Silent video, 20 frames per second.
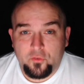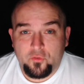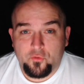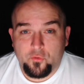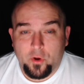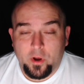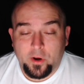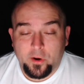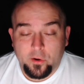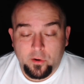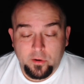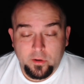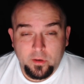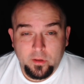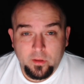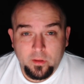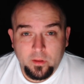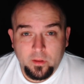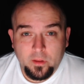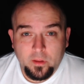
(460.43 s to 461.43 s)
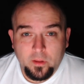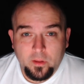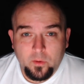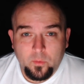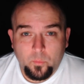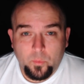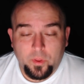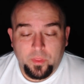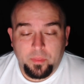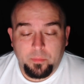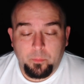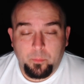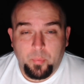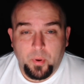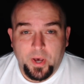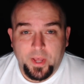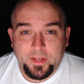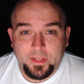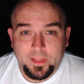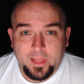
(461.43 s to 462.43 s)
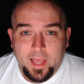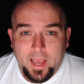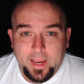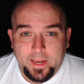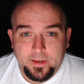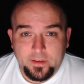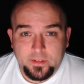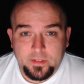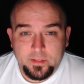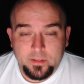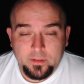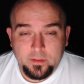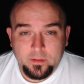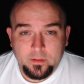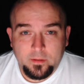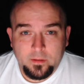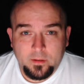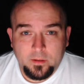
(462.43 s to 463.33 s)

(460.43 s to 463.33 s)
A drunkard with Bud Light.